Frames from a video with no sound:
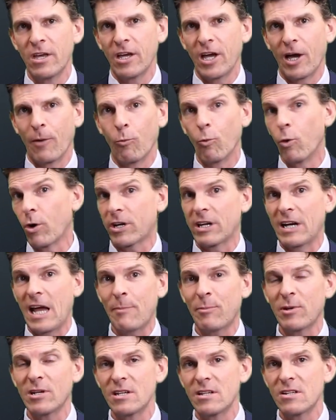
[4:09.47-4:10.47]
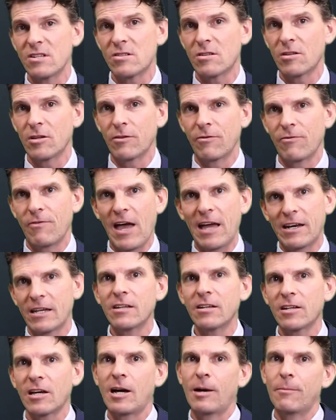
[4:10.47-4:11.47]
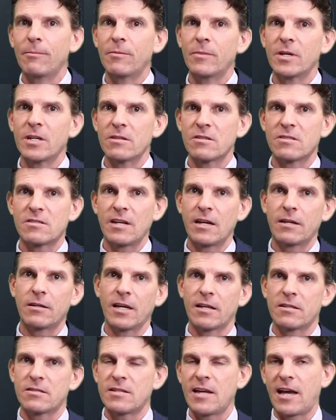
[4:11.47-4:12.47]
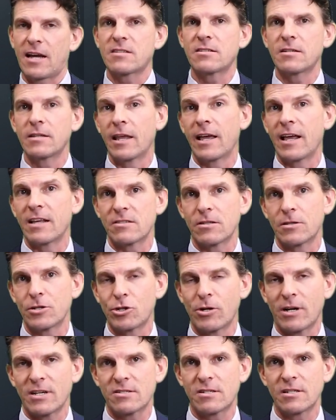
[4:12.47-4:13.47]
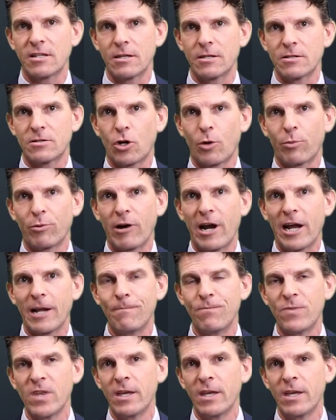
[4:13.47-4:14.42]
what can happen is that that income instead gets taxed in the hands of the trustee at the top rate.